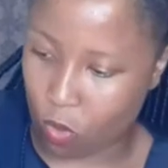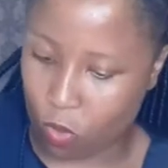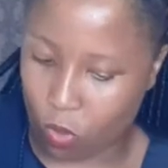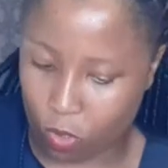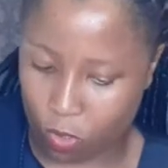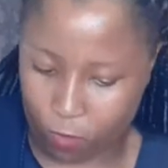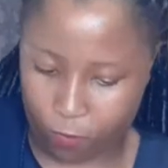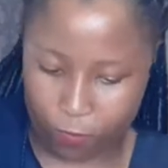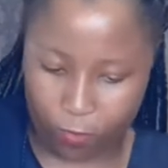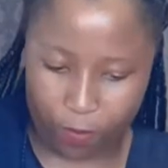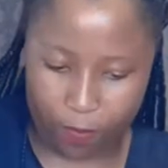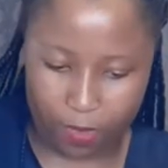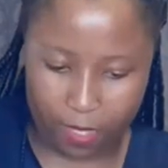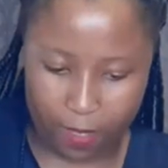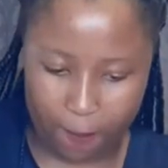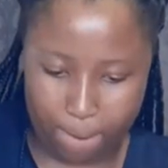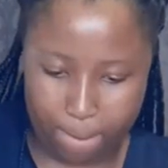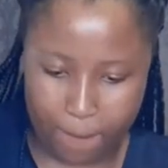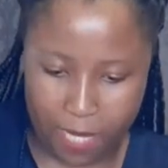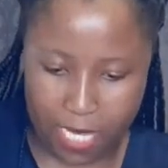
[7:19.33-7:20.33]
all from
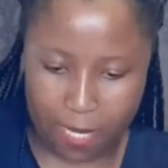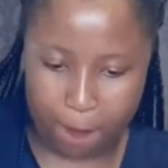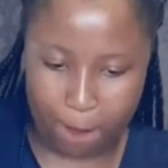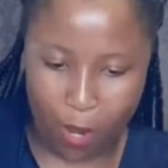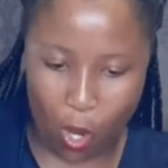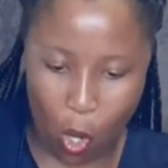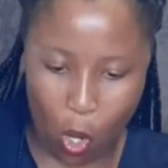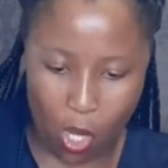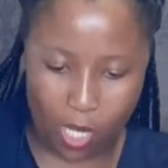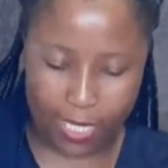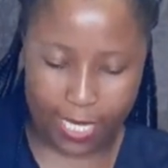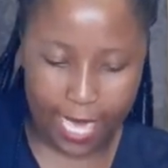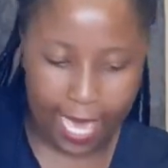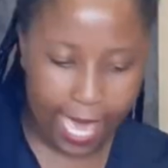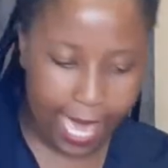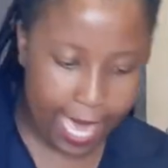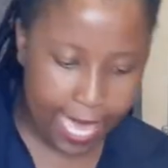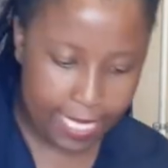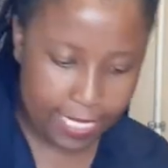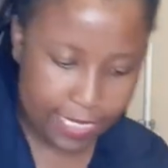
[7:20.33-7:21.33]
the big part.
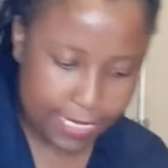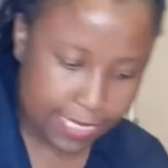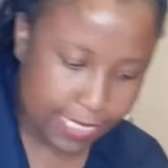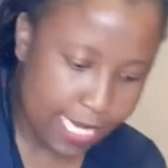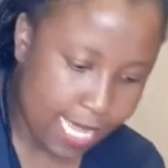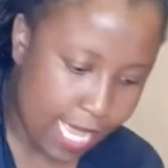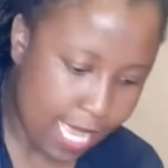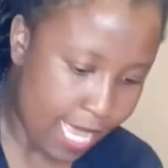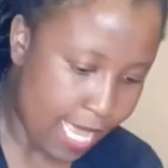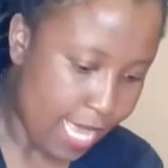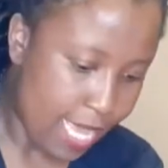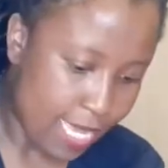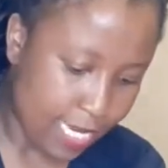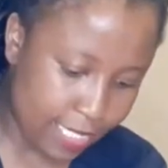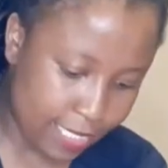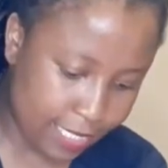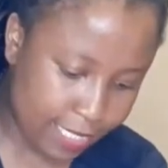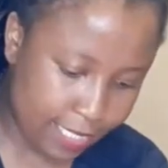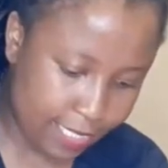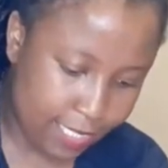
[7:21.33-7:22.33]

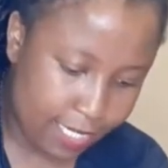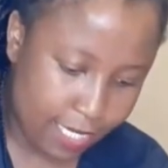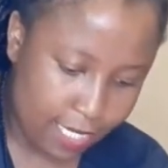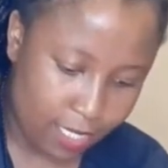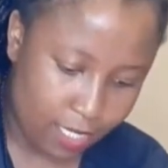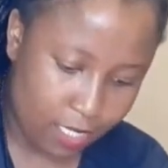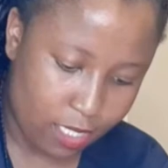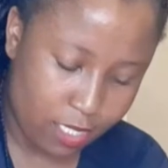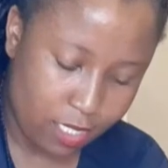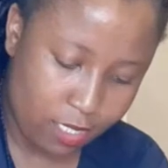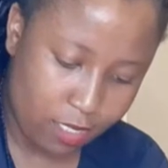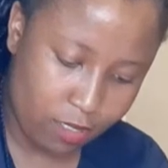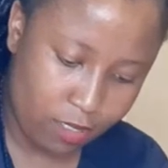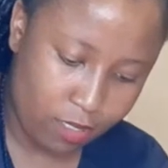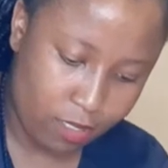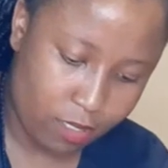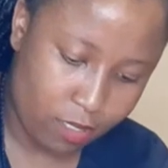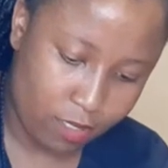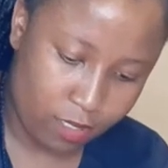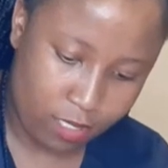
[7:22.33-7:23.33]
Let's see.
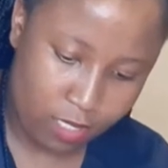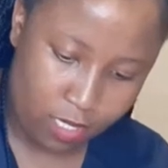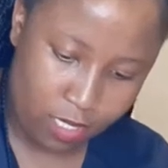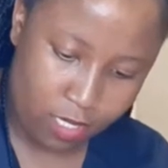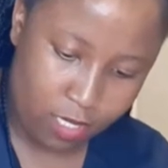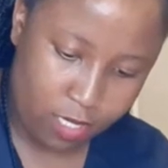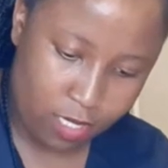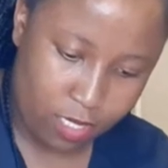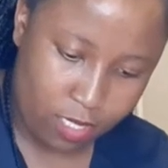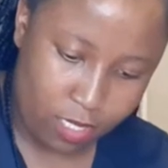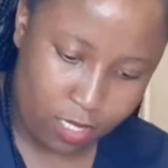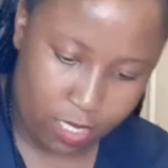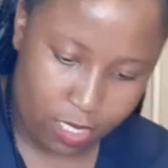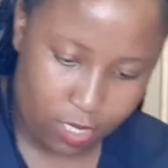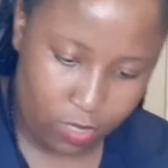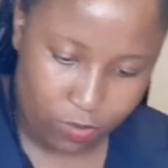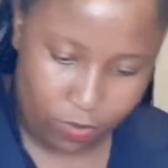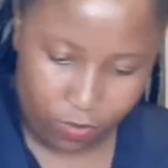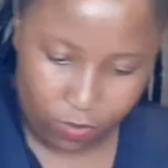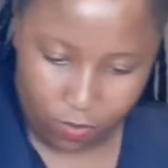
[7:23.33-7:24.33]

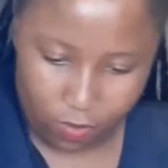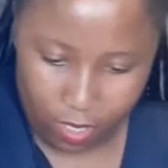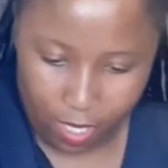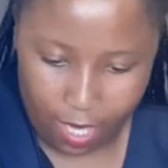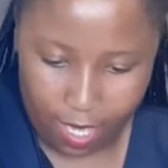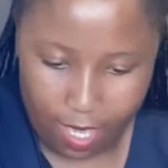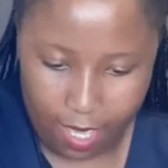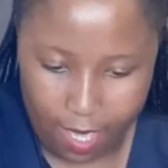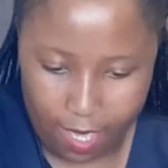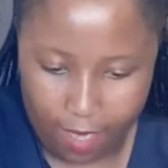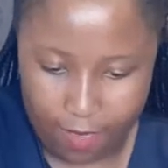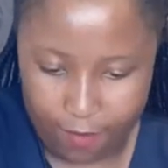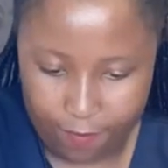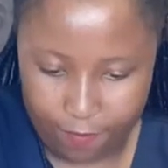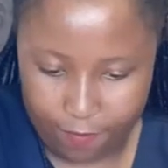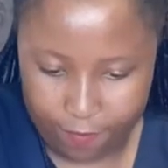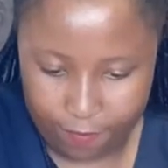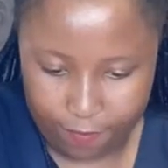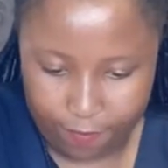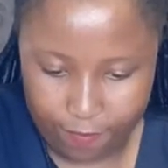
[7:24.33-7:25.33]
I also have
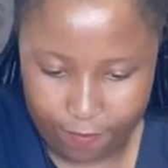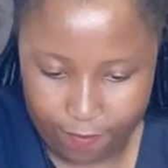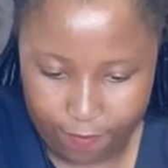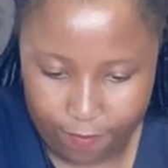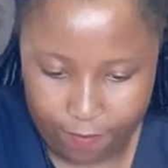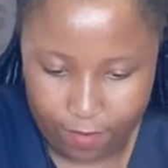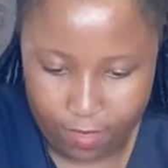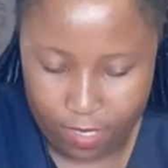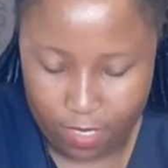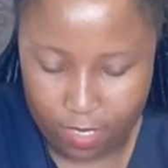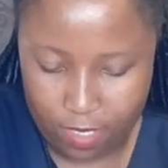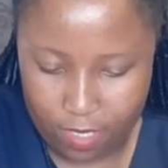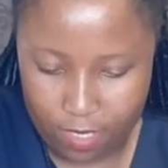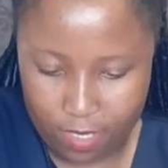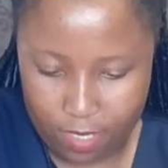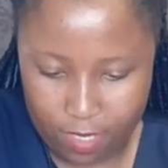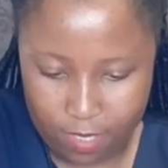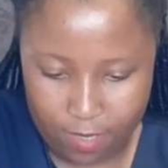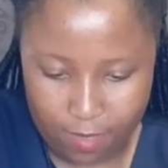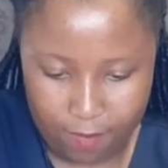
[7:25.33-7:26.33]

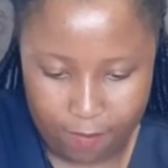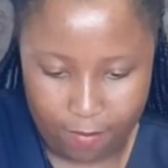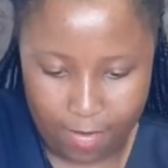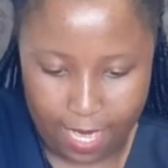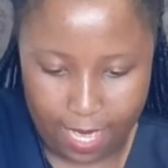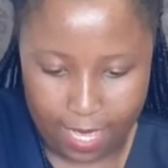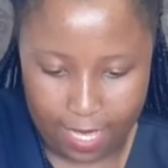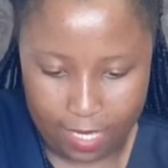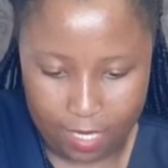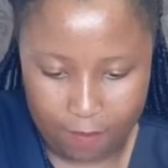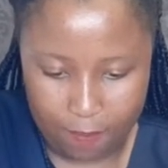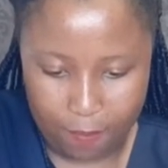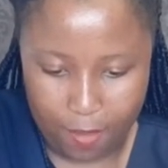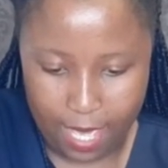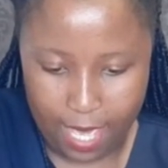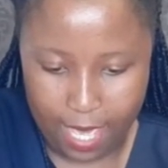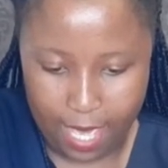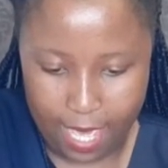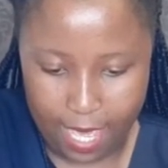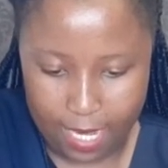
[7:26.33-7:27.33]
my
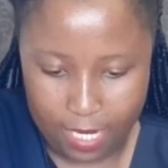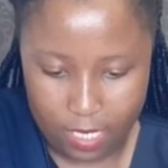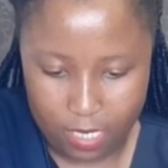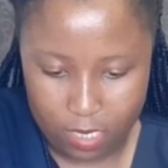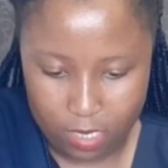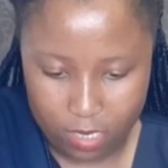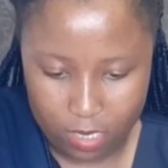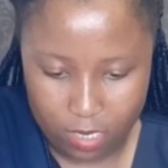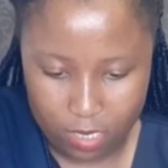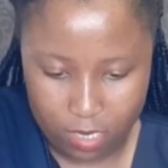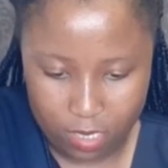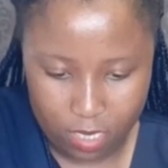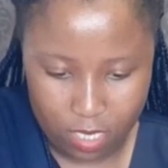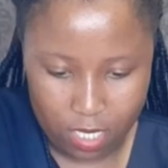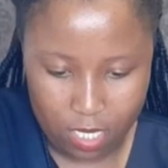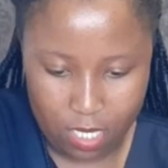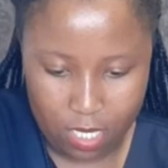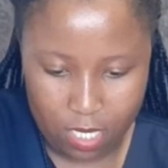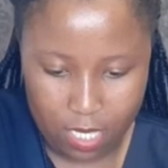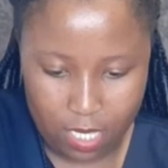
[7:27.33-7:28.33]
pen
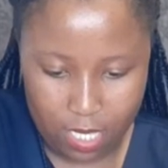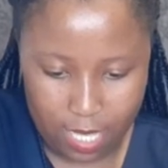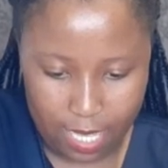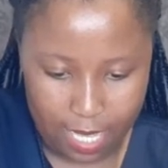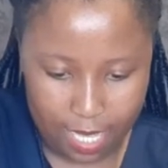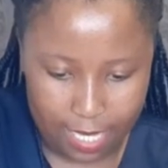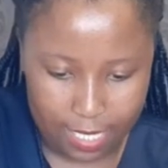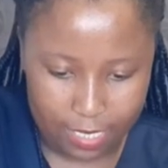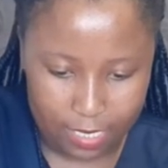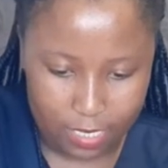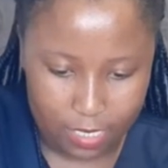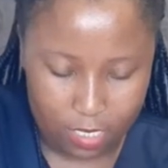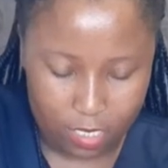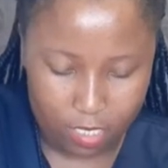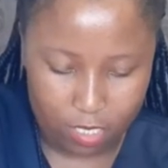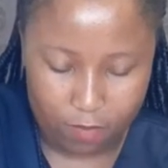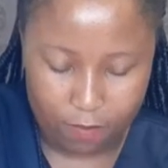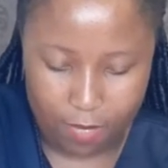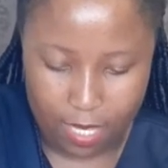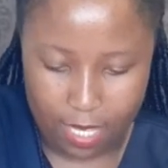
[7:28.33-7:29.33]
and
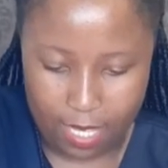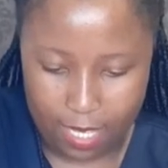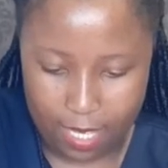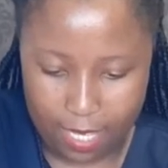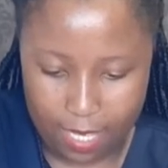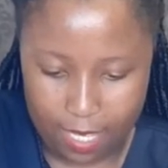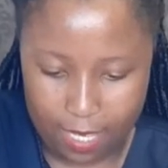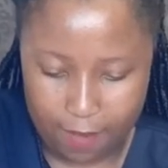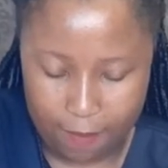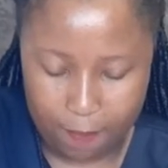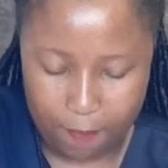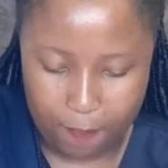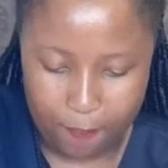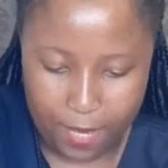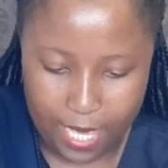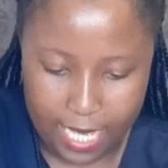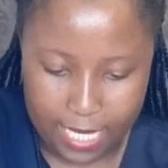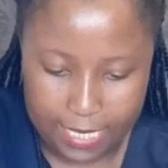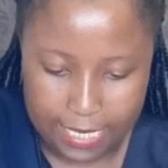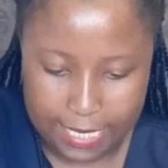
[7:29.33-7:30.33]
my
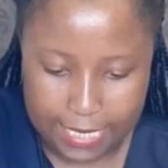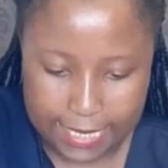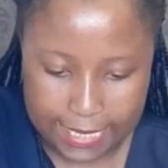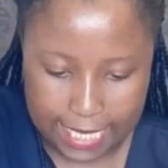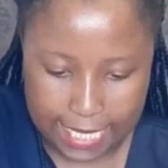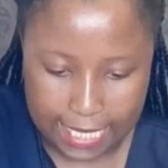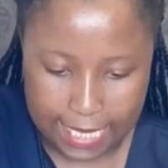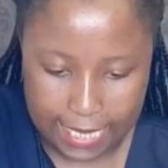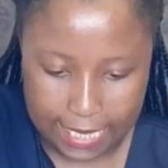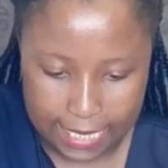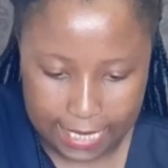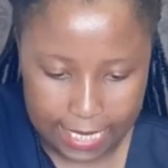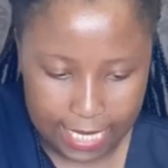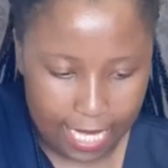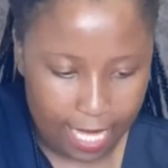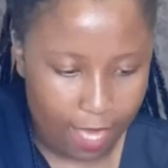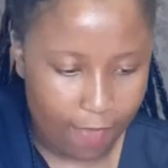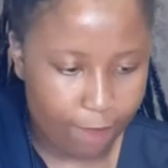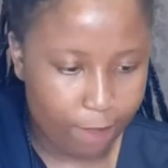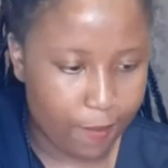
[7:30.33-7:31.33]
pencil.
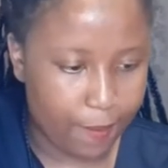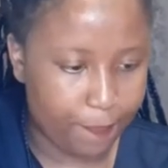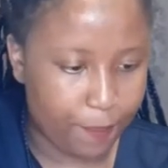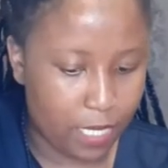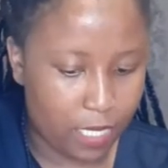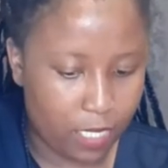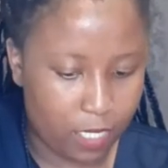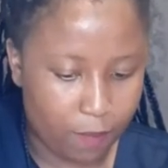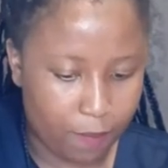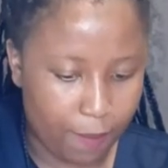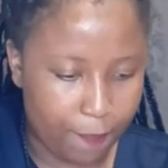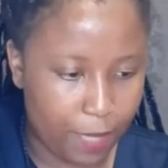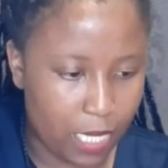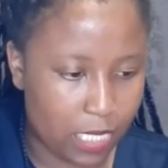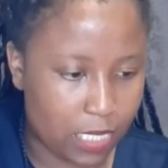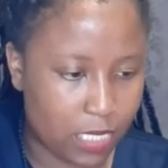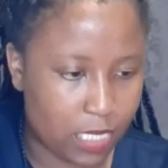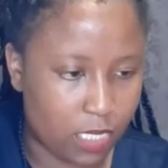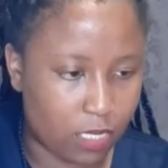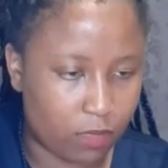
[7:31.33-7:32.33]
I have my pen and my
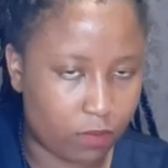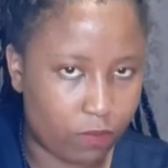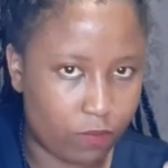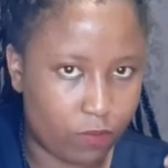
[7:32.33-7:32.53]
pencil.